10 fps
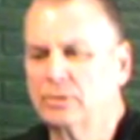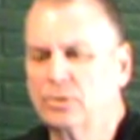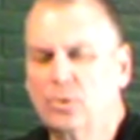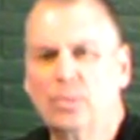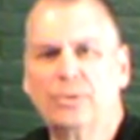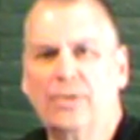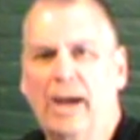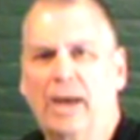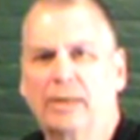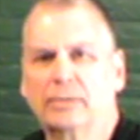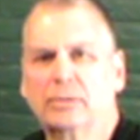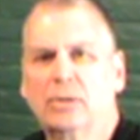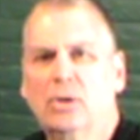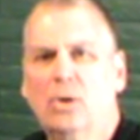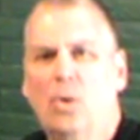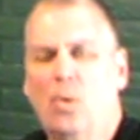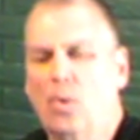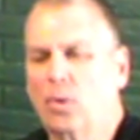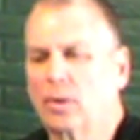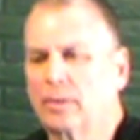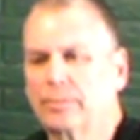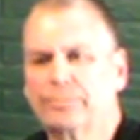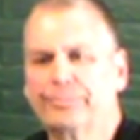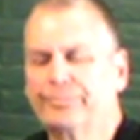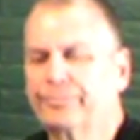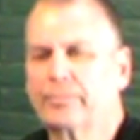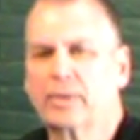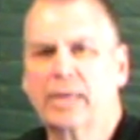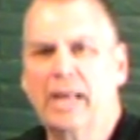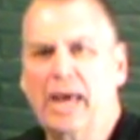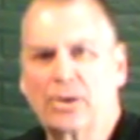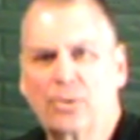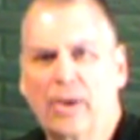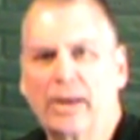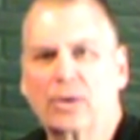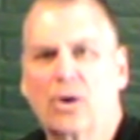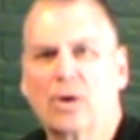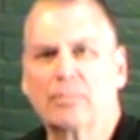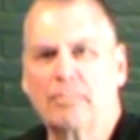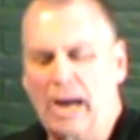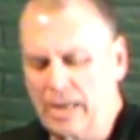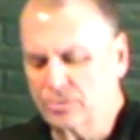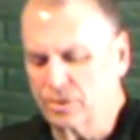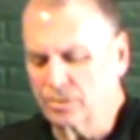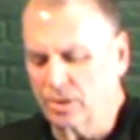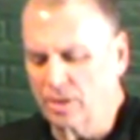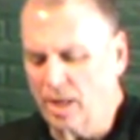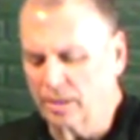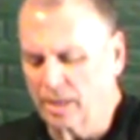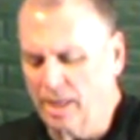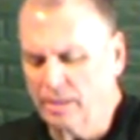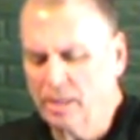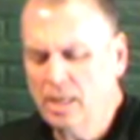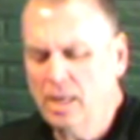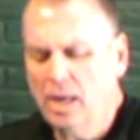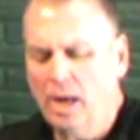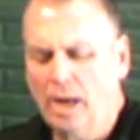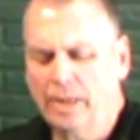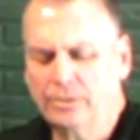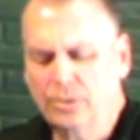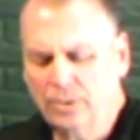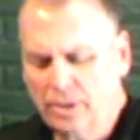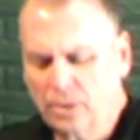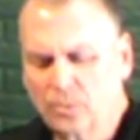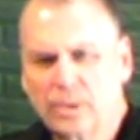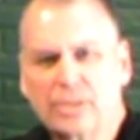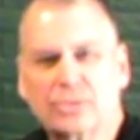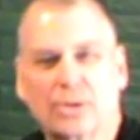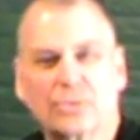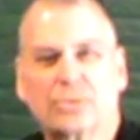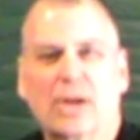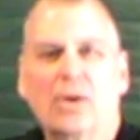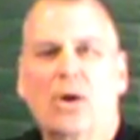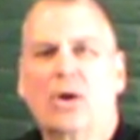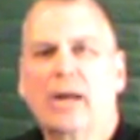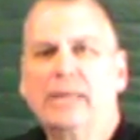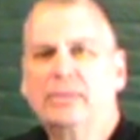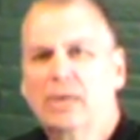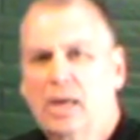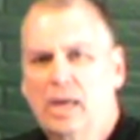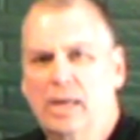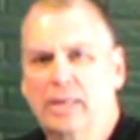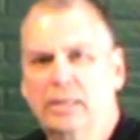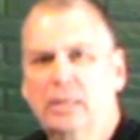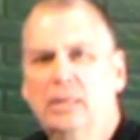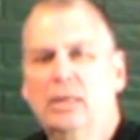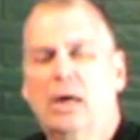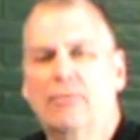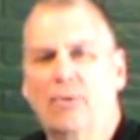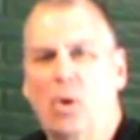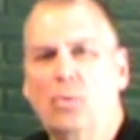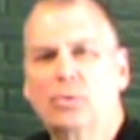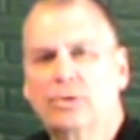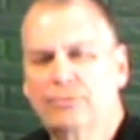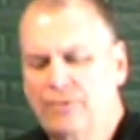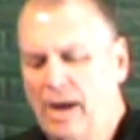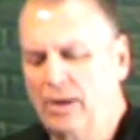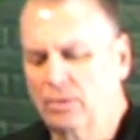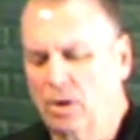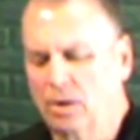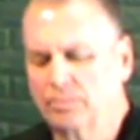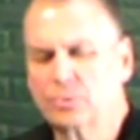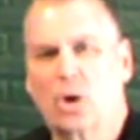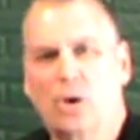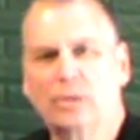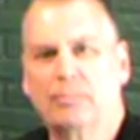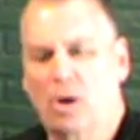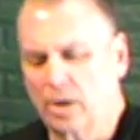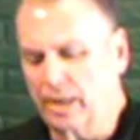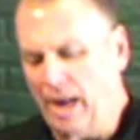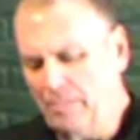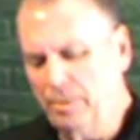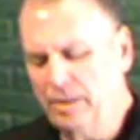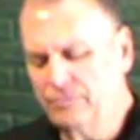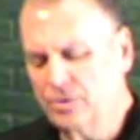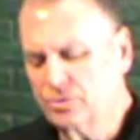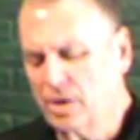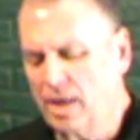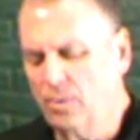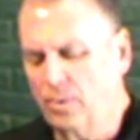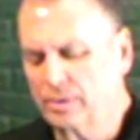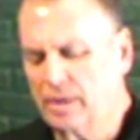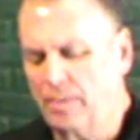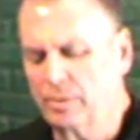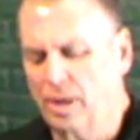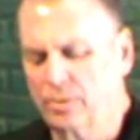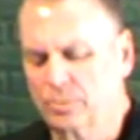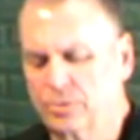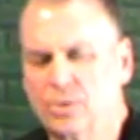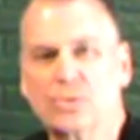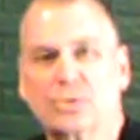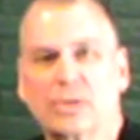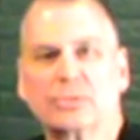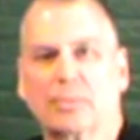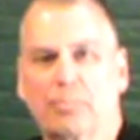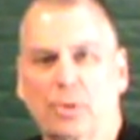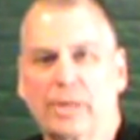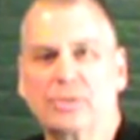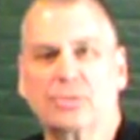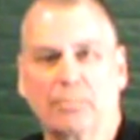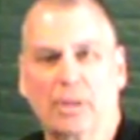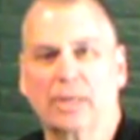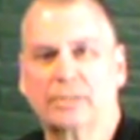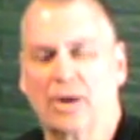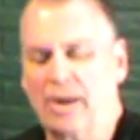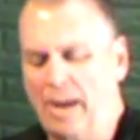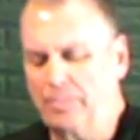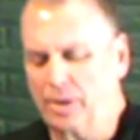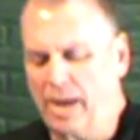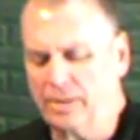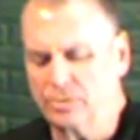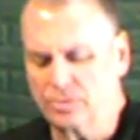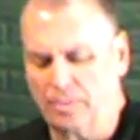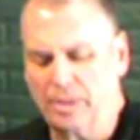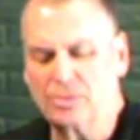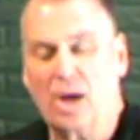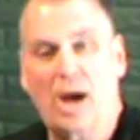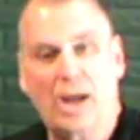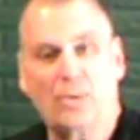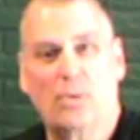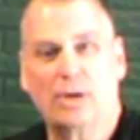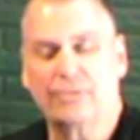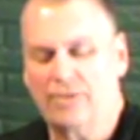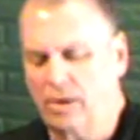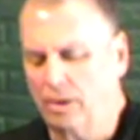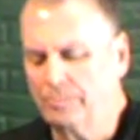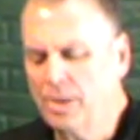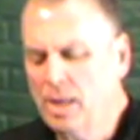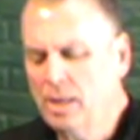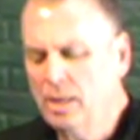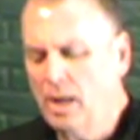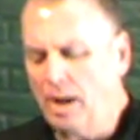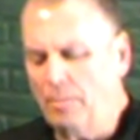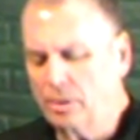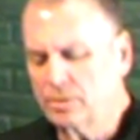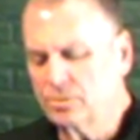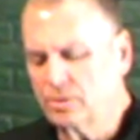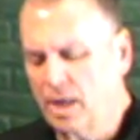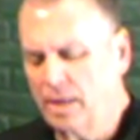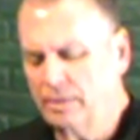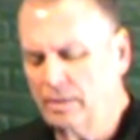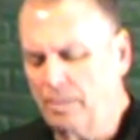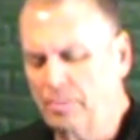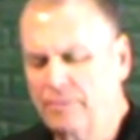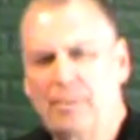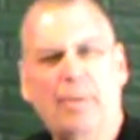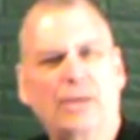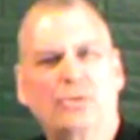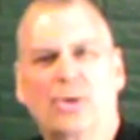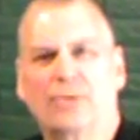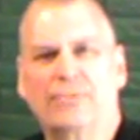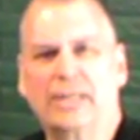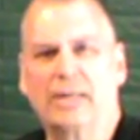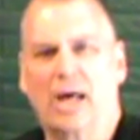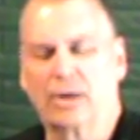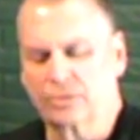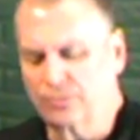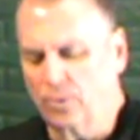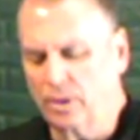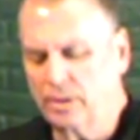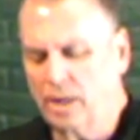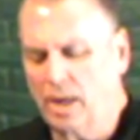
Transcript: do without or get out a credit card and buy a $600 gun. Do a little research. There are a ton of older firearms on the market. I believe this gun at one time or another was used in some police and military applications. I mean, it's a high quality firearm. I bought this gun, I believe I paid $250 for it.